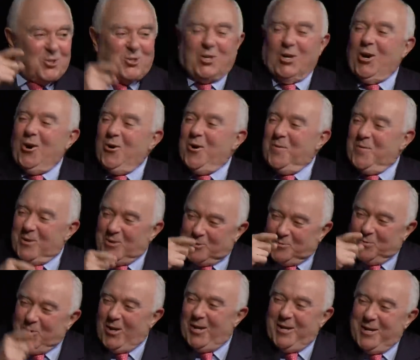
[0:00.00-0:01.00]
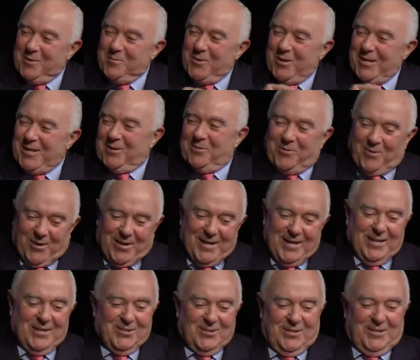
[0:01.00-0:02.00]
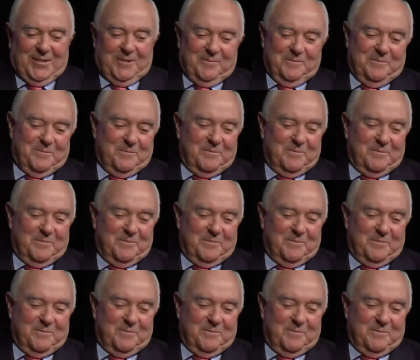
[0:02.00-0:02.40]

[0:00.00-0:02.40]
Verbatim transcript: show him there's plenty of money for housing.